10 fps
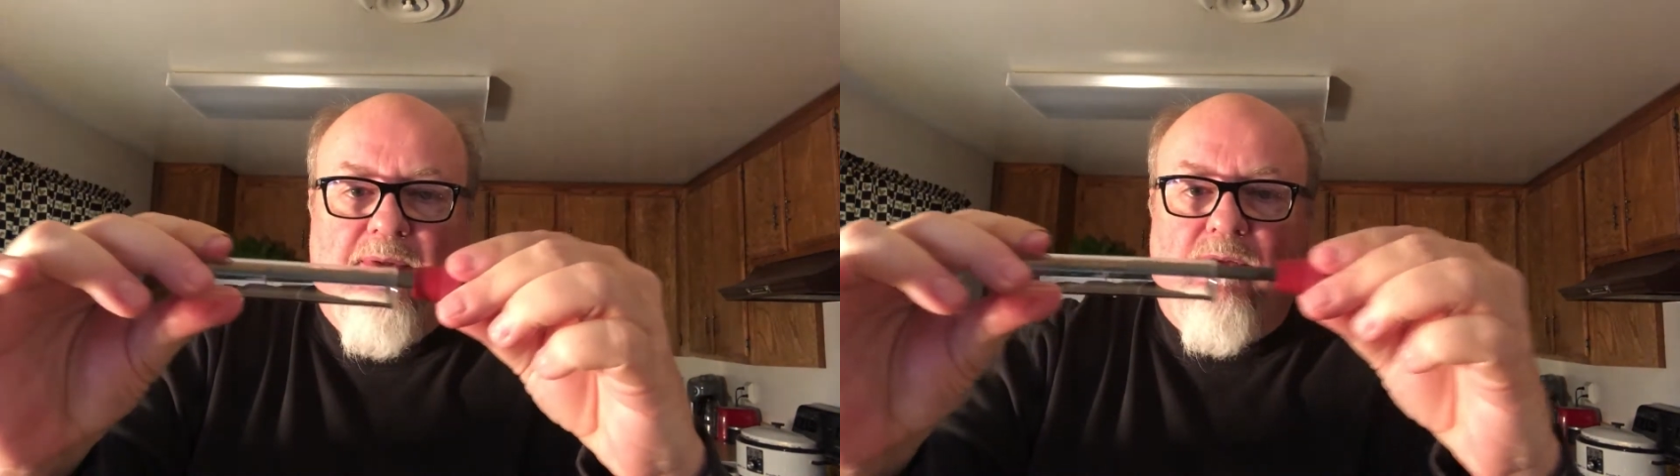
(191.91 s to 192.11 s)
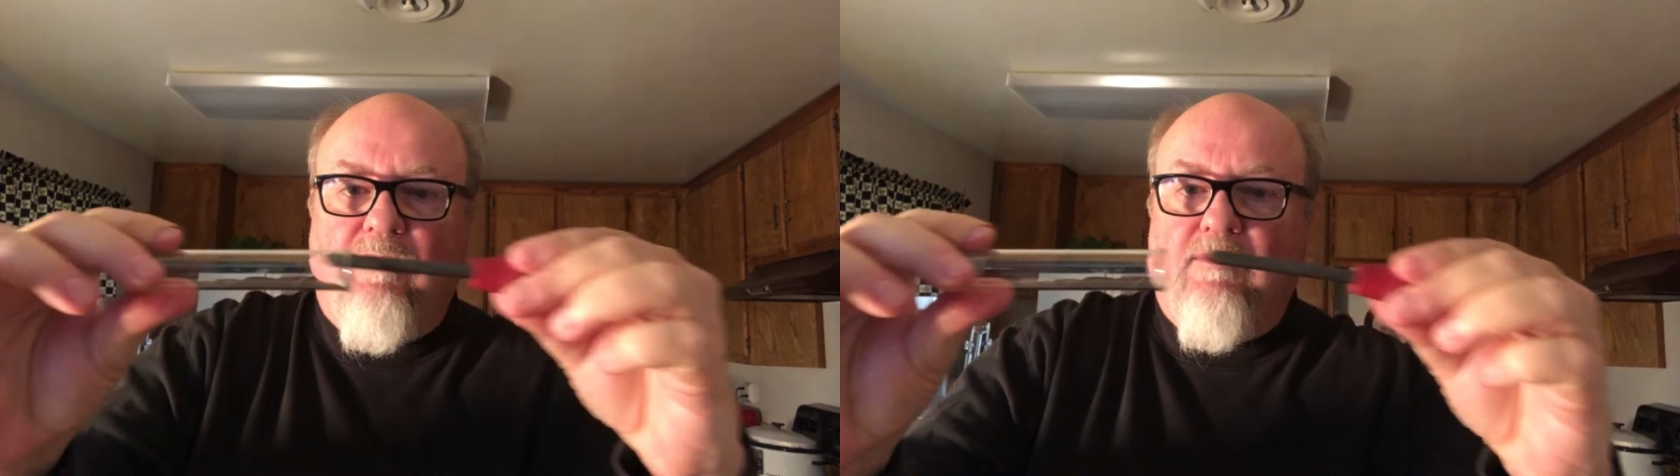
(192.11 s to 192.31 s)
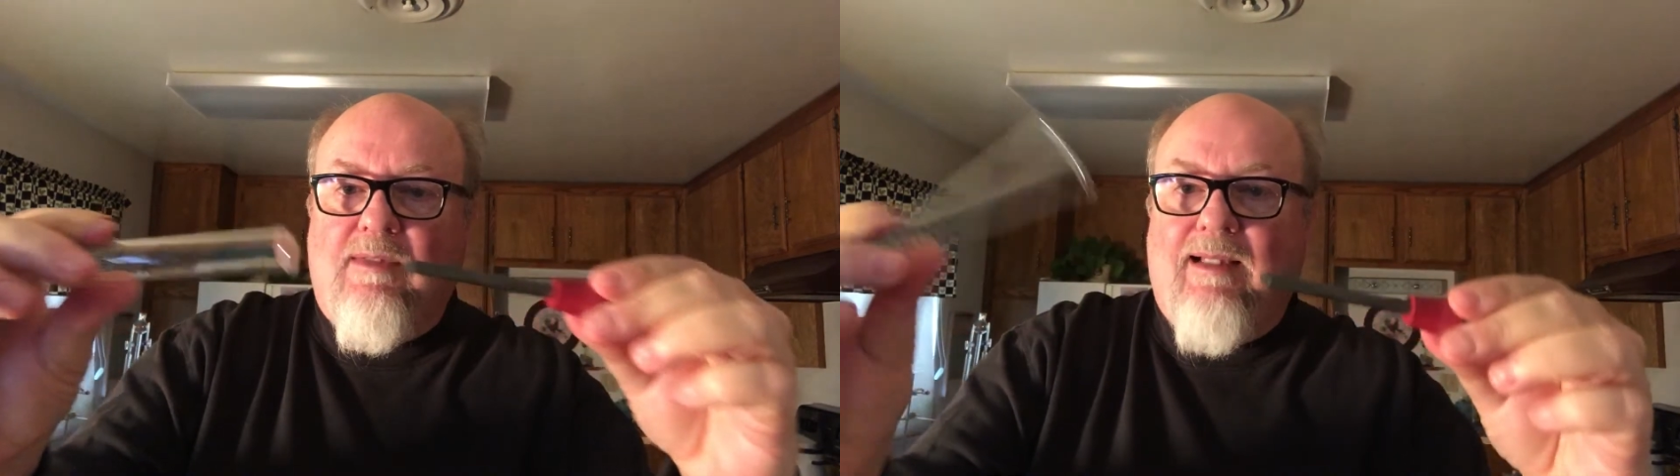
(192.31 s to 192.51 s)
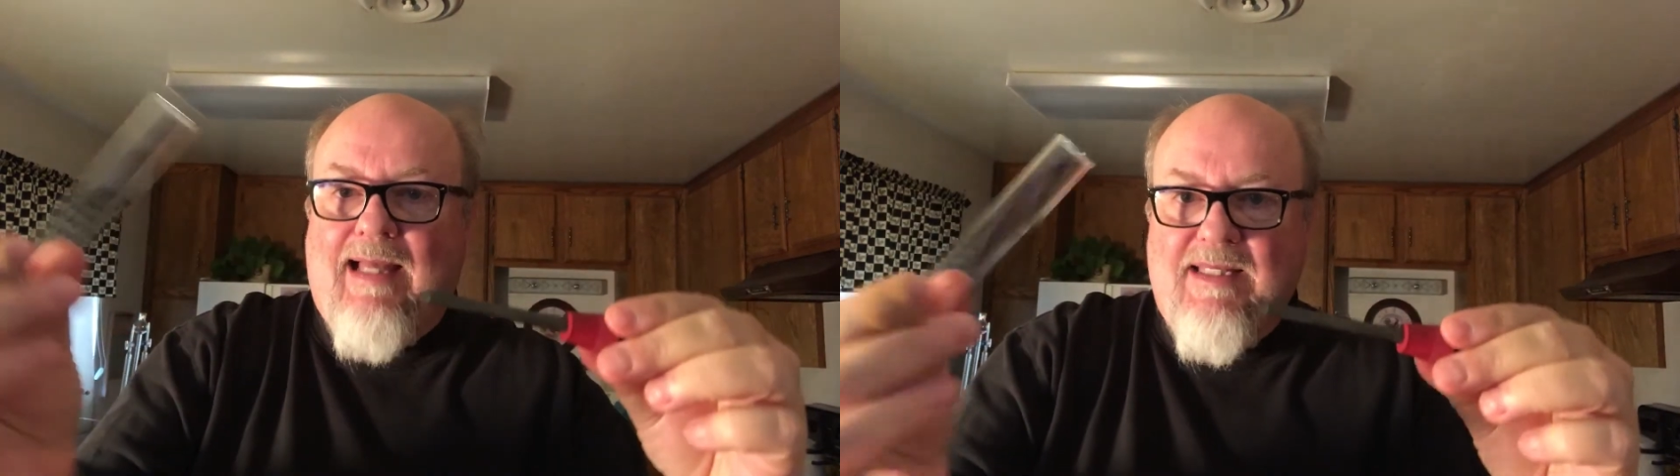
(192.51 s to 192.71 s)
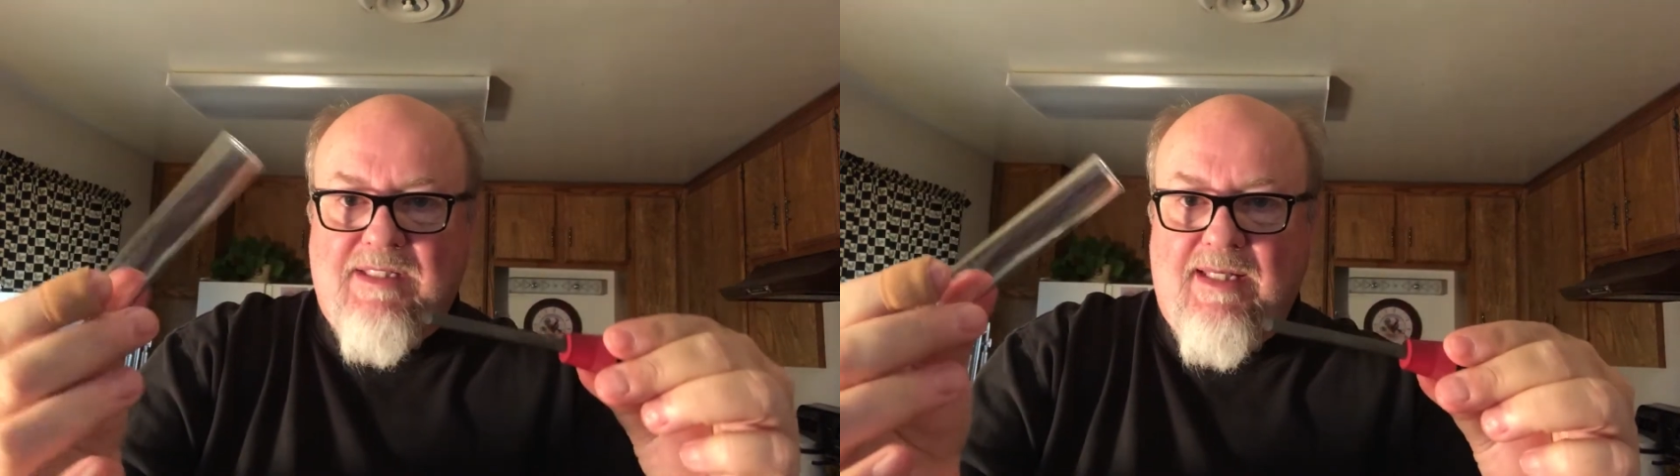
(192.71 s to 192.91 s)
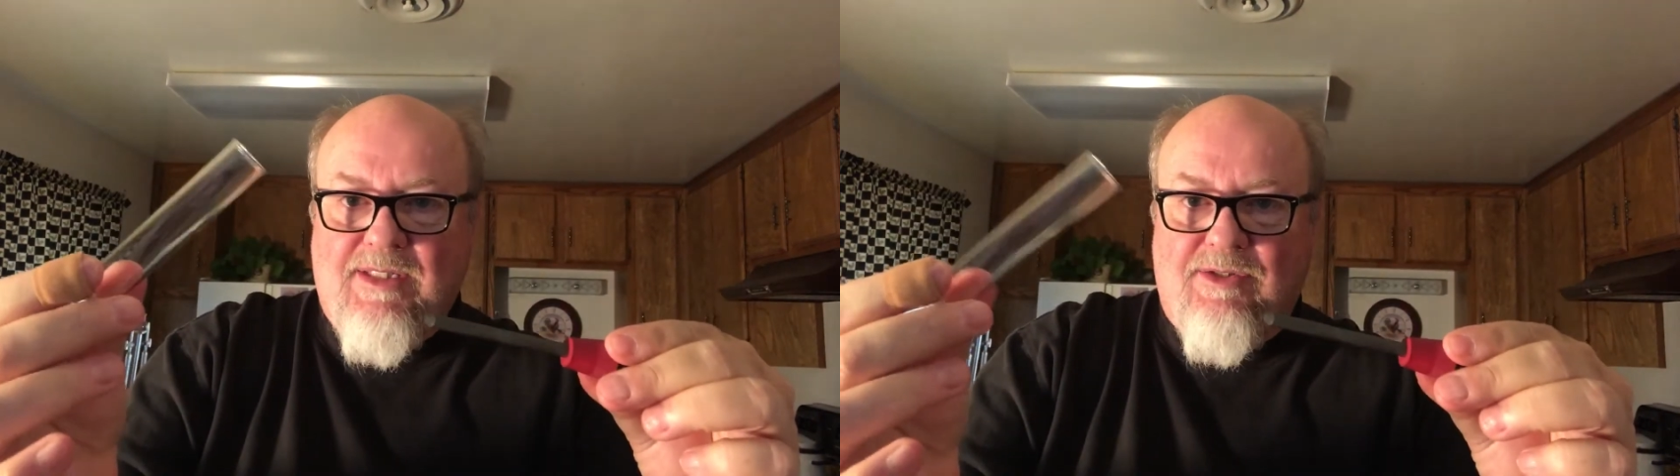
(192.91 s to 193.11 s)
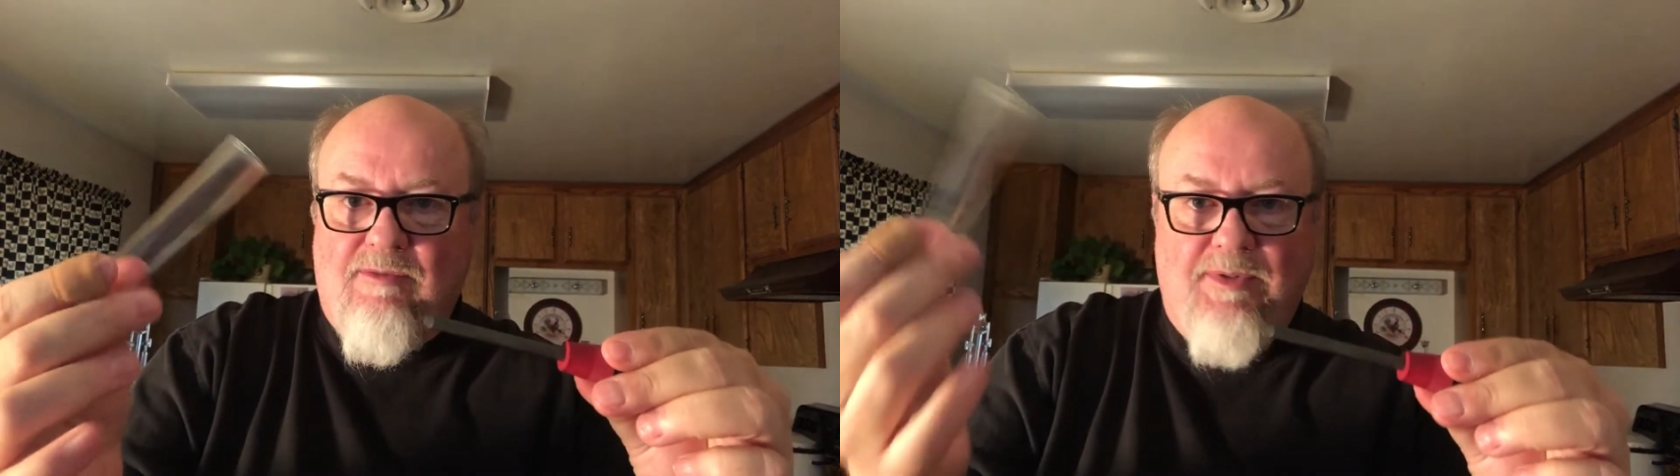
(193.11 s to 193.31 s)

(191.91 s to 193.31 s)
in a little glass test tube.